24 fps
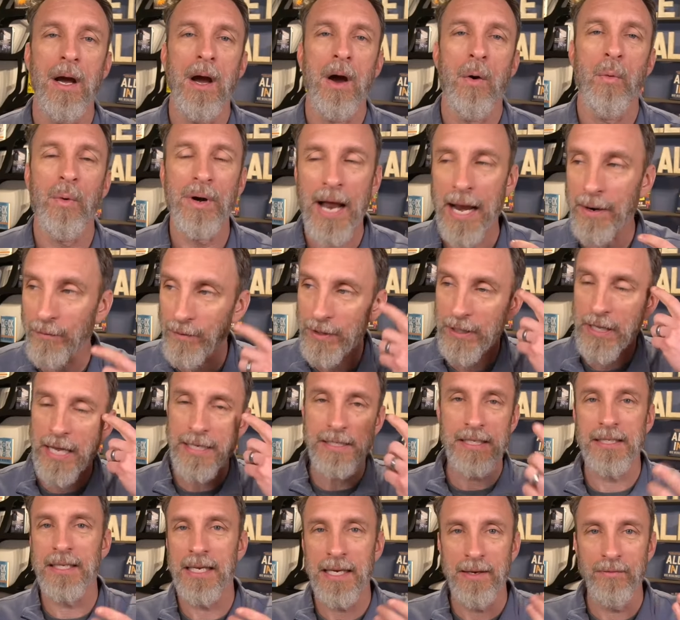When I realized
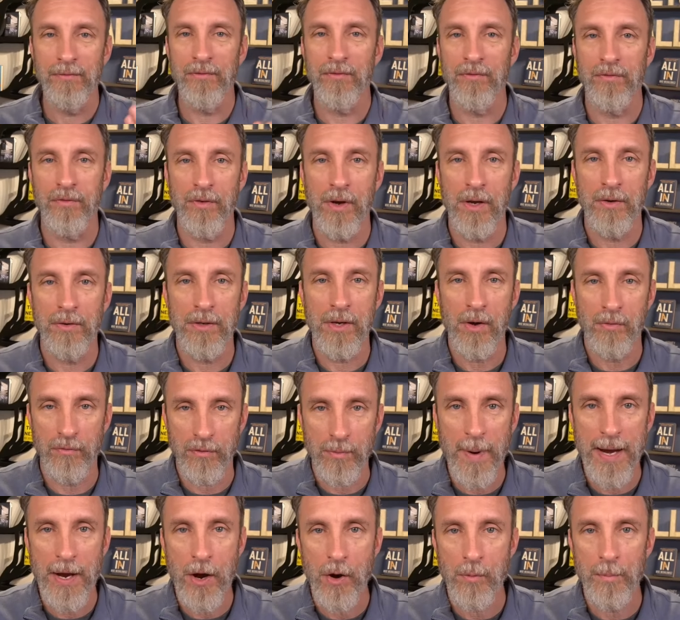this, even you know, for
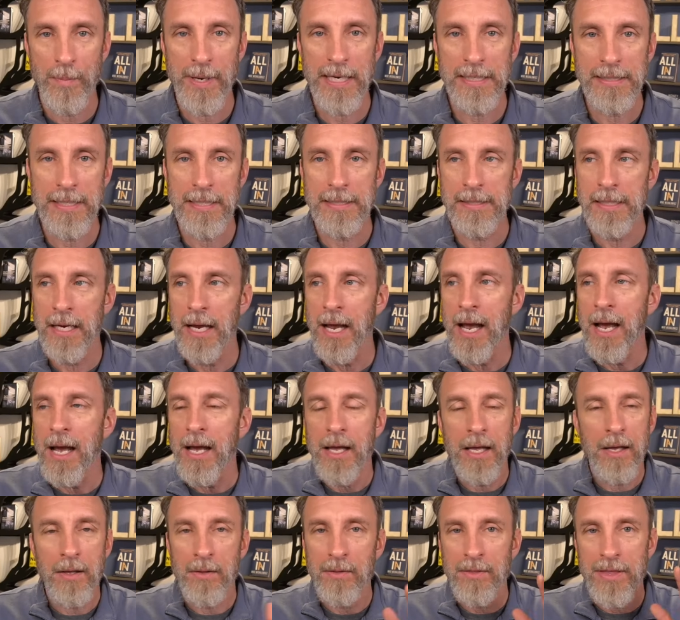my own business,
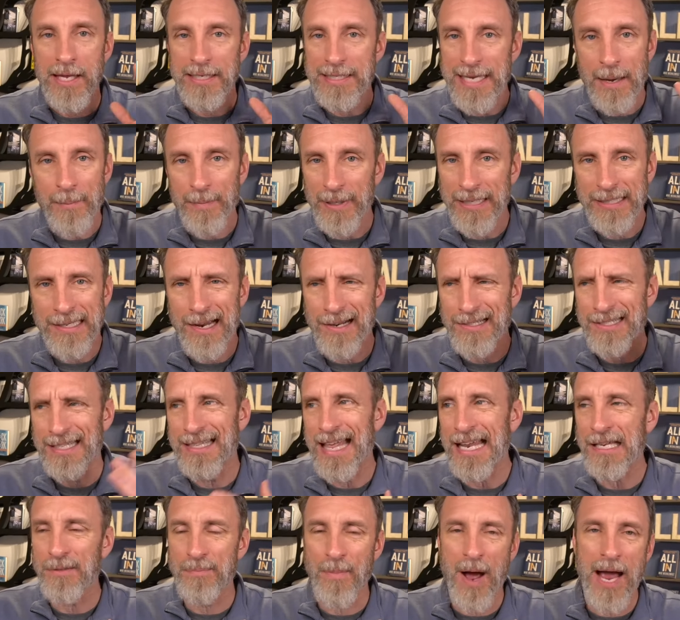that $10 million,
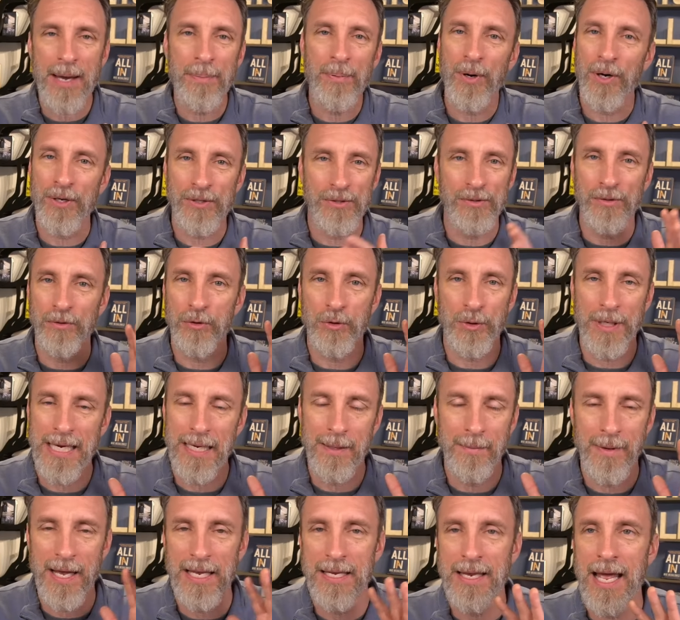that's my personal
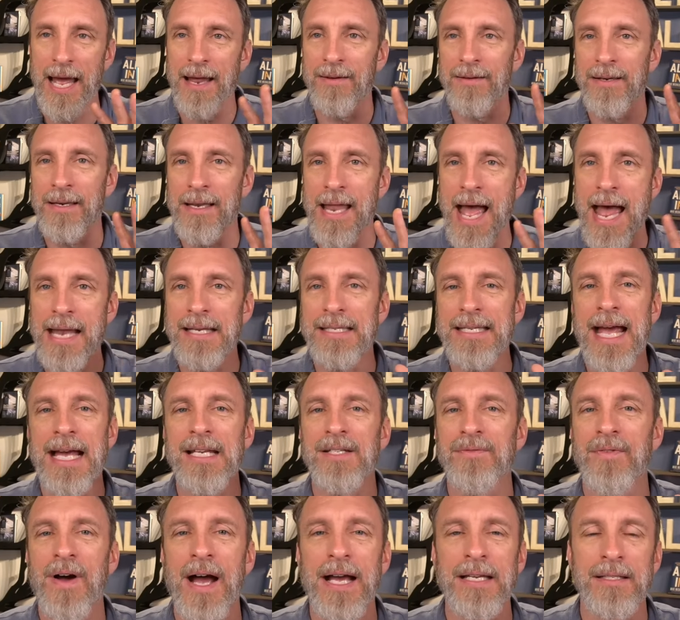dream. That, that, that
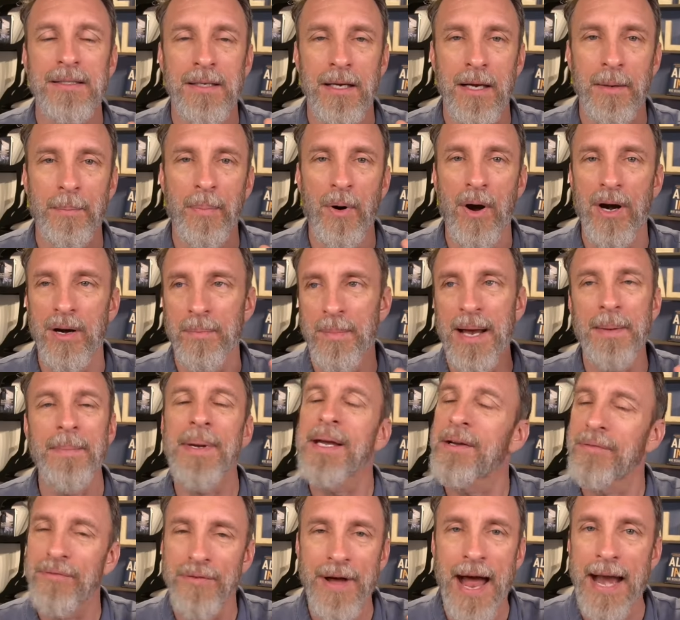satisfies a part of my
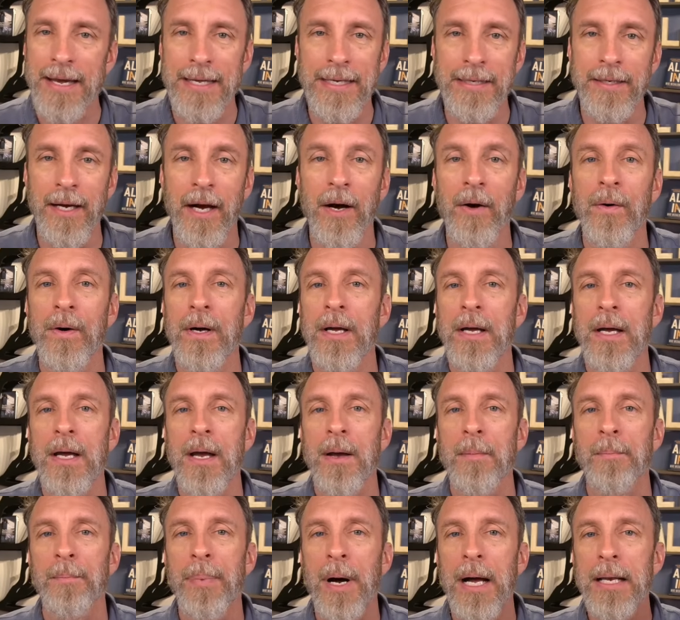big fat ego.
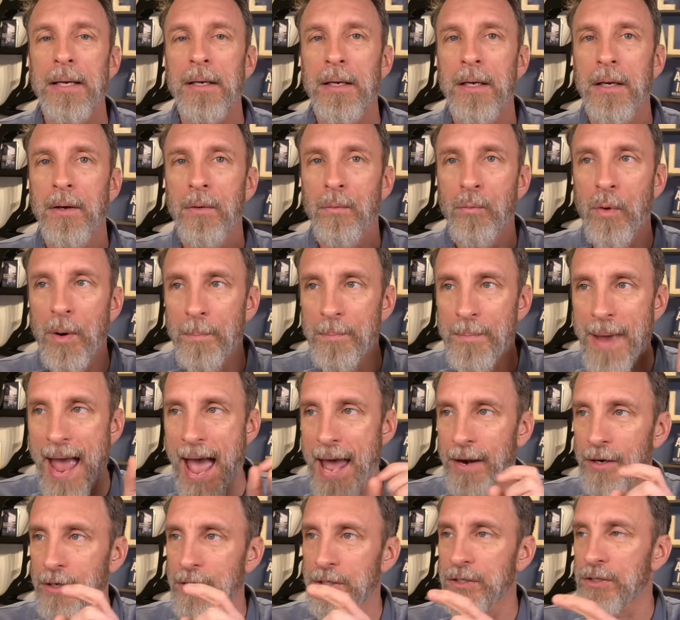But what
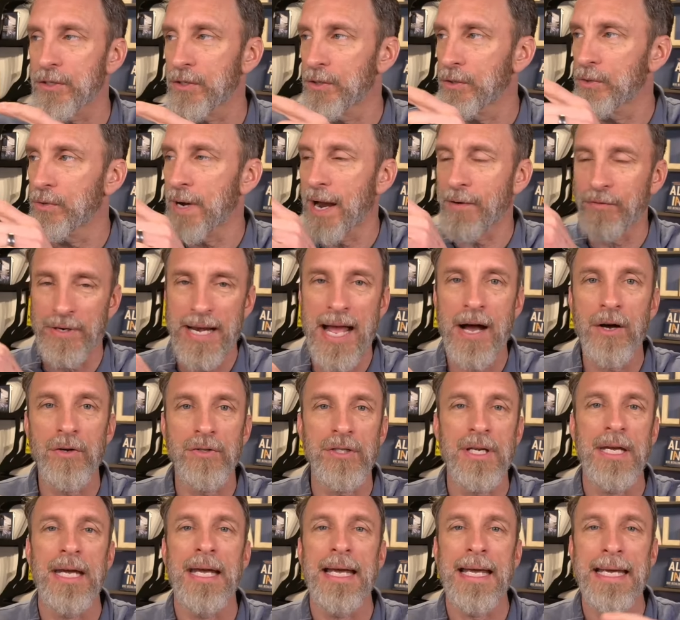matters to everyone else
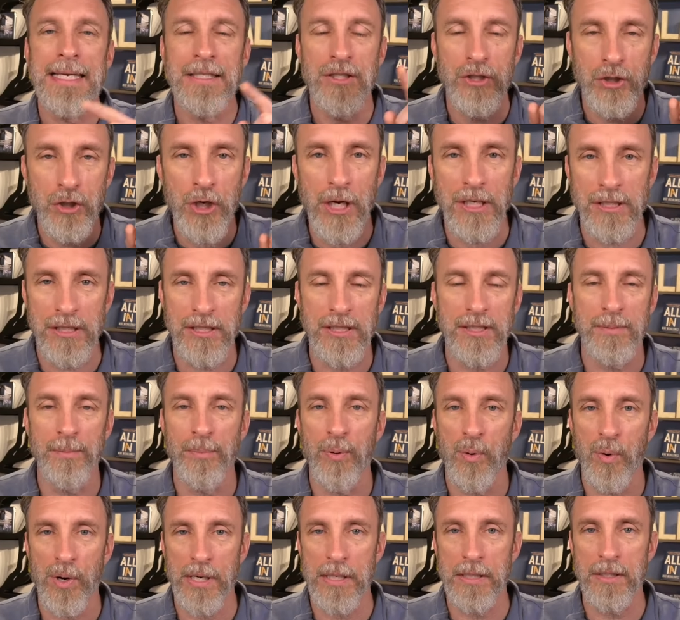is just as
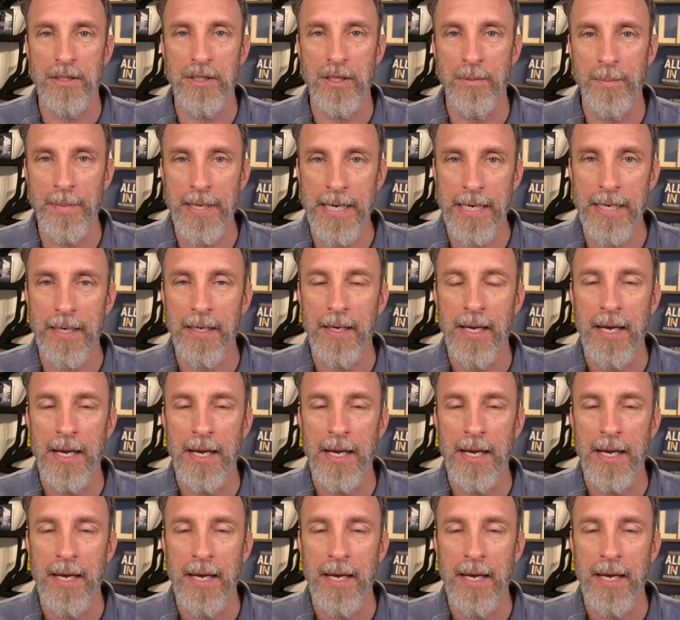important to me.